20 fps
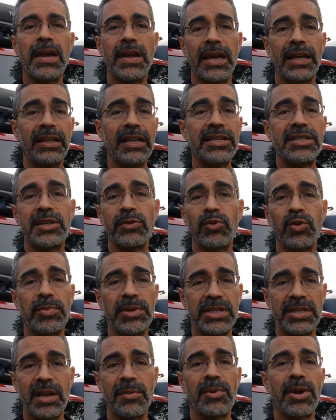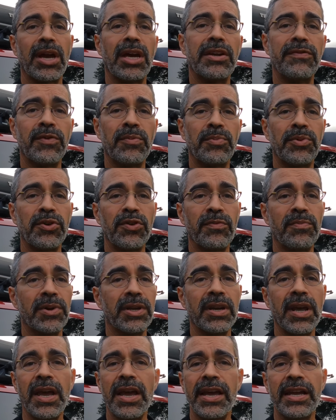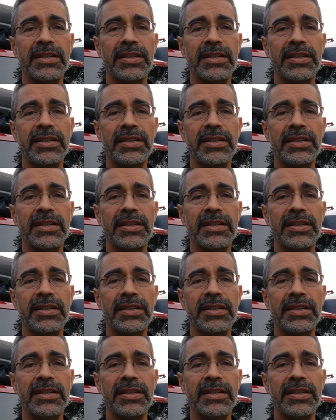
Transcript: at least it will be some kind of improvement.